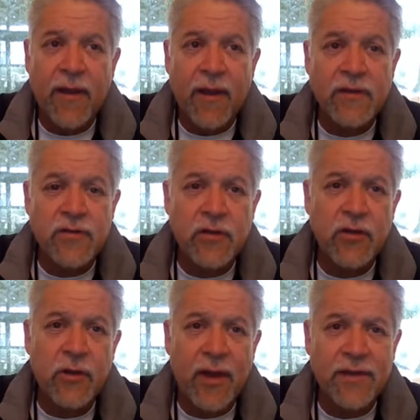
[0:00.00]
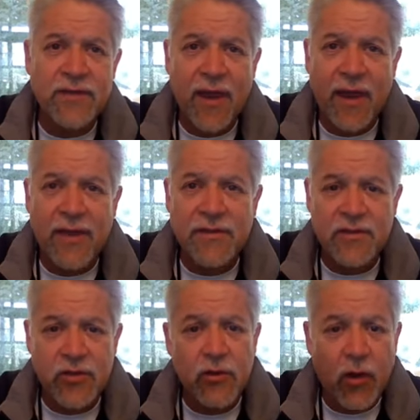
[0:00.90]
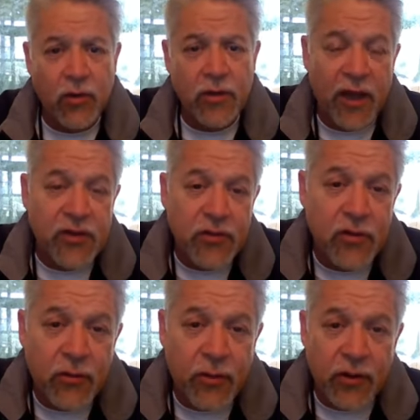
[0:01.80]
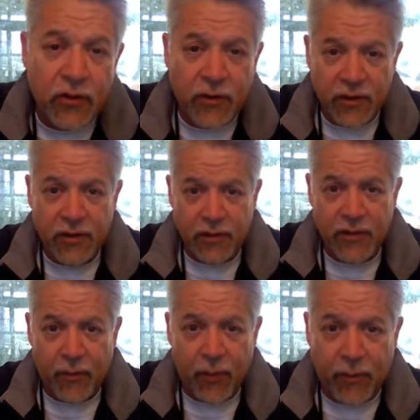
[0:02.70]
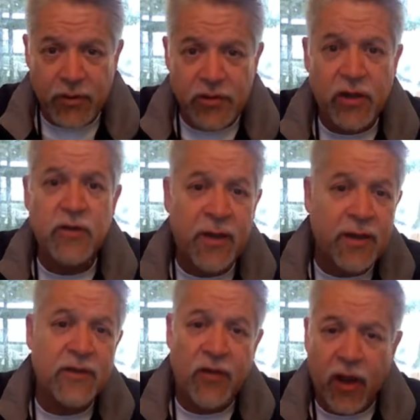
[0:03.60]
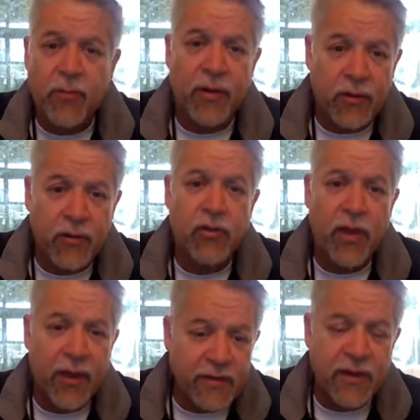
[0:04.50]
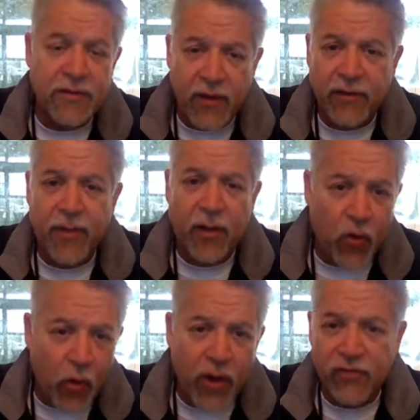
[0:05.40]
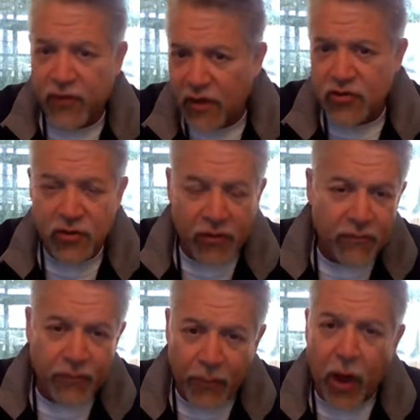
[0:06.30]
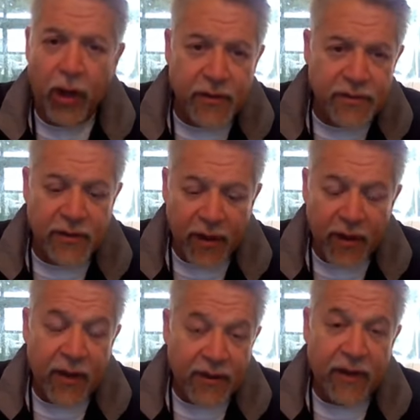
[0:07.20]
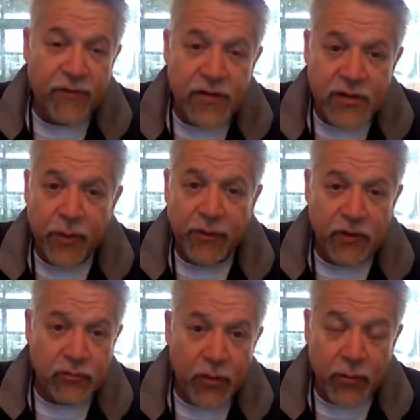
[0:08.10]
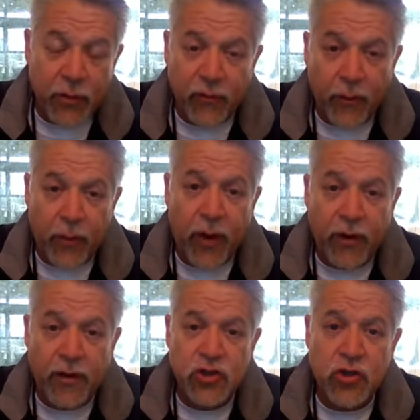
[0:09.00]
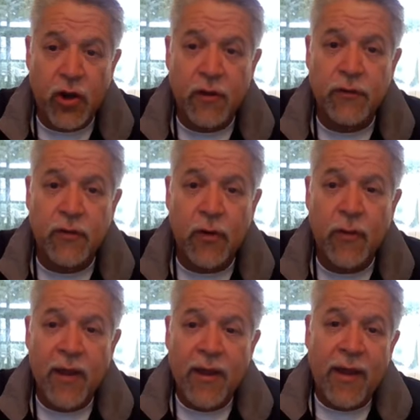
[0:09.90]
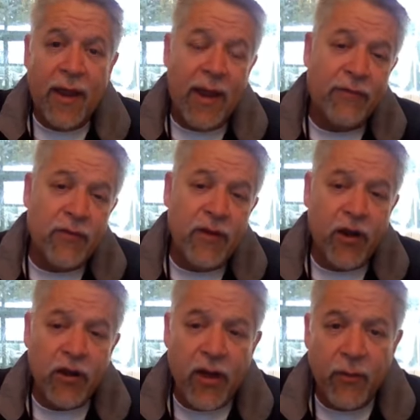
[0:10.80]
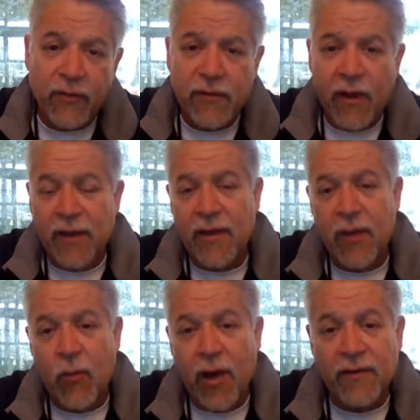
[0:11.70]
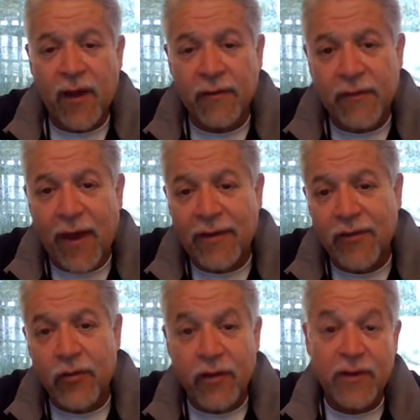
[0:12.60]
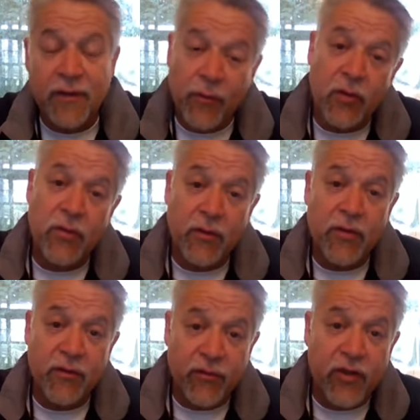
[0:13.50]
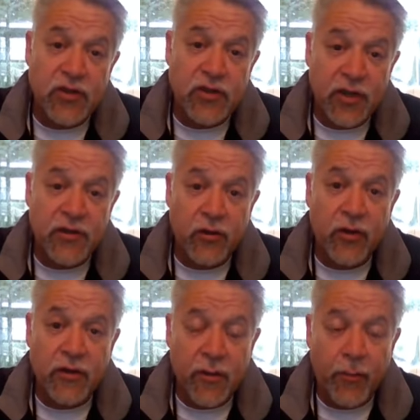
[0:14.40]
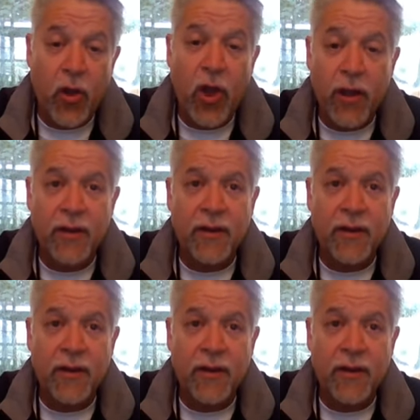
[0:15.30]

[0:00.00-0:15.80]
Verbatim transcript: And so, you know, as as you're as you do when you're in a barber chair, you begin to talk about other things. They talked about koi fish and ponds, and David just built this really beautiful pond in his yard. And so, after the haircut was done, they walked outside to look at the, the, the, fish and to look at the pond.